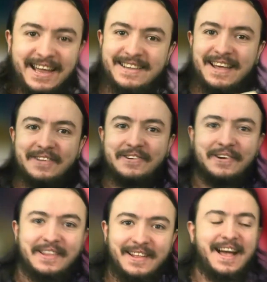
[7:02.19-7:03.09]
I did that
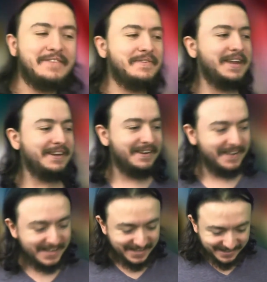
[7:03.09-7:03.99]
joke in the last video.
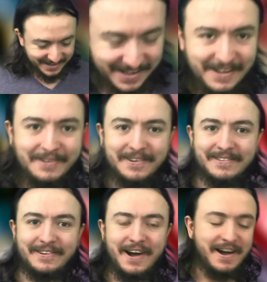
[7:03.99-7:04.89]
Oh,
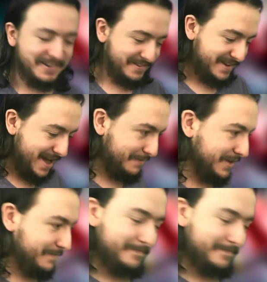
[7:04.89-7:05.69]
god damn it.